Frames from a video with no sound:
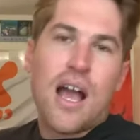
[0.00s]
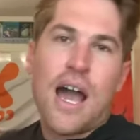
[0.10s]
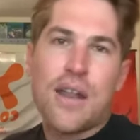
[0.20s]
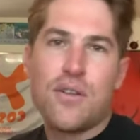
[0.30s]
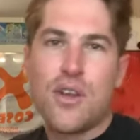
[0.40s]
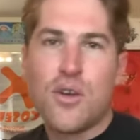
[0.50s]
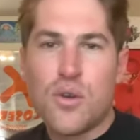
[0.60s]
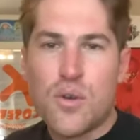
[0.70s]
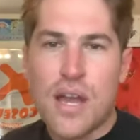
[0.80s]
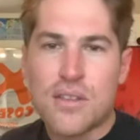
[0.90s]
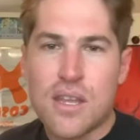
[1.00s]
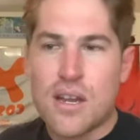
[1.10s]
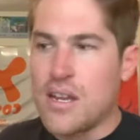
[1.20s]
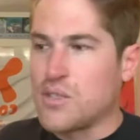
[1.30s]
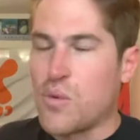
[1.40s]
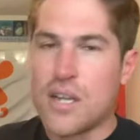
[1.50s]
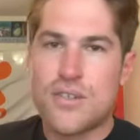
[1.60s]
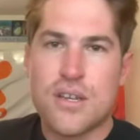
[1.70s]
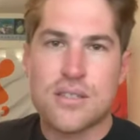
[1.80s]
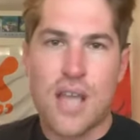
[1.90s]
I don't know who out there is
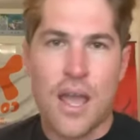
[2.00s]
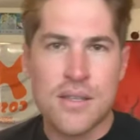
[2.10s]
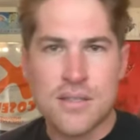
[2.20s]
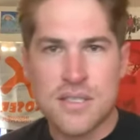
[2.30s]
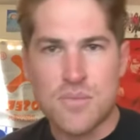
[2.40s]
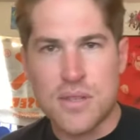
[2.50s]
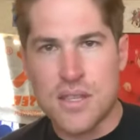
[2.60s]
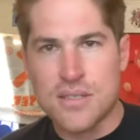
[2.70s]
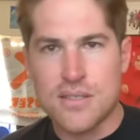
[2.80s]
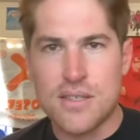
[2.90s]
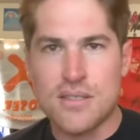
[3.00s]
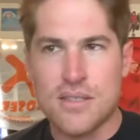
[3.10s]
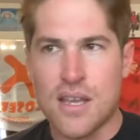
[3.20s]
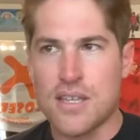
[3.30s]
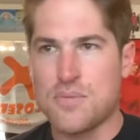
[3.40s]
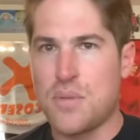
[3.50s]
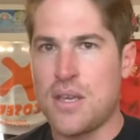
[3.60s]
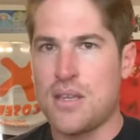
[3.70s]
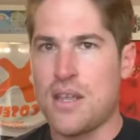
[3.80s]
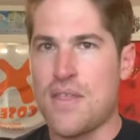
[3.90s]
watching Titans, but this season has
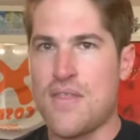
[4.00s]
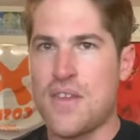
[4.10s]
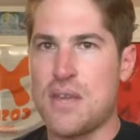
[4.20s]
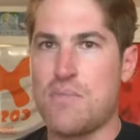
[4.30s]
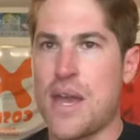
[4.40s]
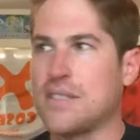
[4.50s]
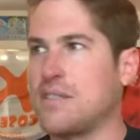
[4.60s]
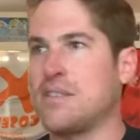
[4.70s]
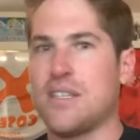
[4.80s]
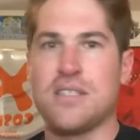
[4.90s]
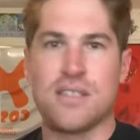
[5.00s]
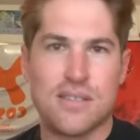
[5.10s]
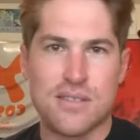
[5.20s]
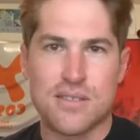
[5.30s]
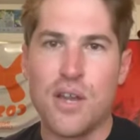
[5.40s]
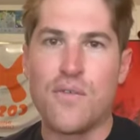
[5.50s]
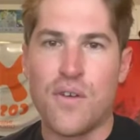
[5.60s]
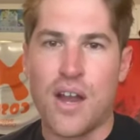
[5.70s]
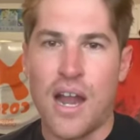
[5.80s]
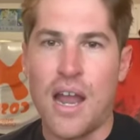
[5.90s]
been the best season so
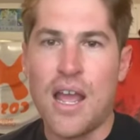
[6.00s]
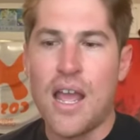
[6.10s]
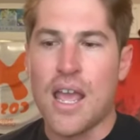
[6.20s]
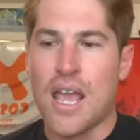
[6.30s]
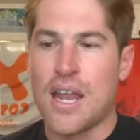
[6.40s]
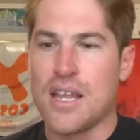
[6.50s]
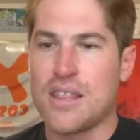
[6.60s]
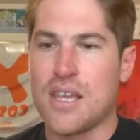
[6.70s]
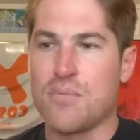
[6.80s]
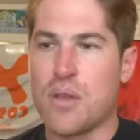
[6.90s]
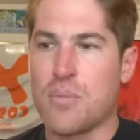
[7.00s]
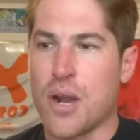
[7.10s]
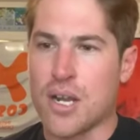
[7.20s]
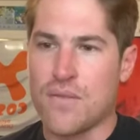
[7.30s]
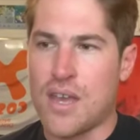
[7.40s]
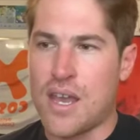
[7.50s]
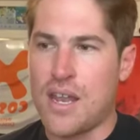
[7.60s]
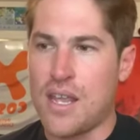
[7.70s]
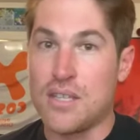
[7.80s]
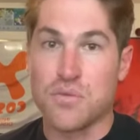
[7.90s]
far. And I think a big part of
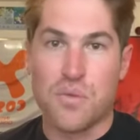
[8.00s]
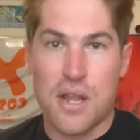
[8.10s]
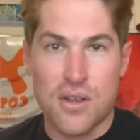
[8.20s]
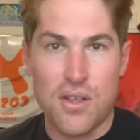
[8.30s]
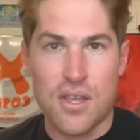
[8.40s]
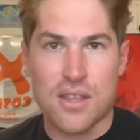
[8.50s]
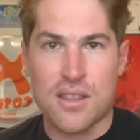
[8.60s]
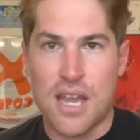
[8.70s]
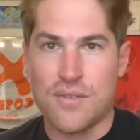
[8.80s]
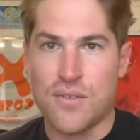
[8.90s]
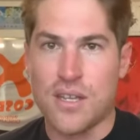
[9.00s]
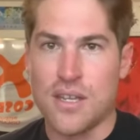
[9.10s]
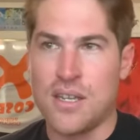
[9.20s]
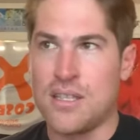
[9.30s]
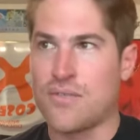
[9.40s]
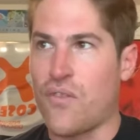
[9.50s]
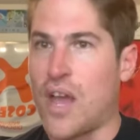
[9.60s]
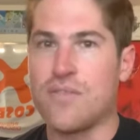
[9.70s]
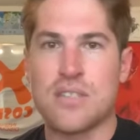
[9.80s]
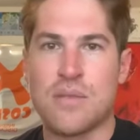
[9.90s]
that is Red Hood. That villain is
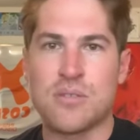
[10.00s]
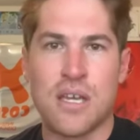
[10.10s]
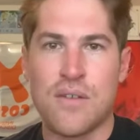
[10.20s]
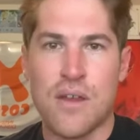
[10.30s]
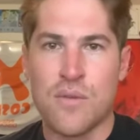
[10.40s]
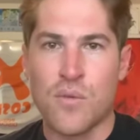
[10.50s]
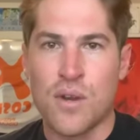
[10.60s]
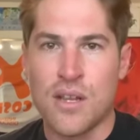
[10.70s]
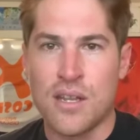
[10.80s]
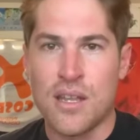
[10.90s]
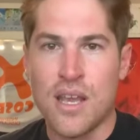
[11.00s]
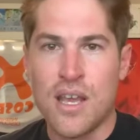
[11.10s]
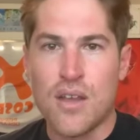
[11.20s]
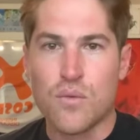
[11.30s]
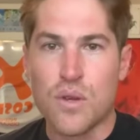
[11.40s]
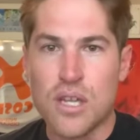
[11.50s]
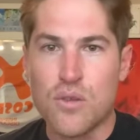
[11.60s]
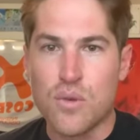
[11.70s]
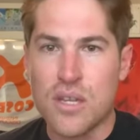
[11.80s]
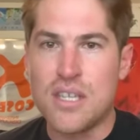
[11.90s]
five steps ahead of everyone and really,
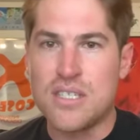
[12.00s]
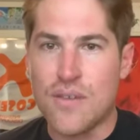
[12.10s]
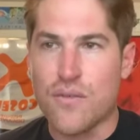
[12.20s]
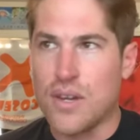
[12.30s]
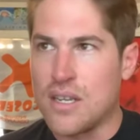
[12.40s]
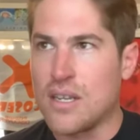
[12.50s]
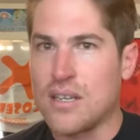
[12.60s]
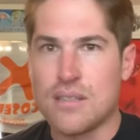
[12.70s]
really different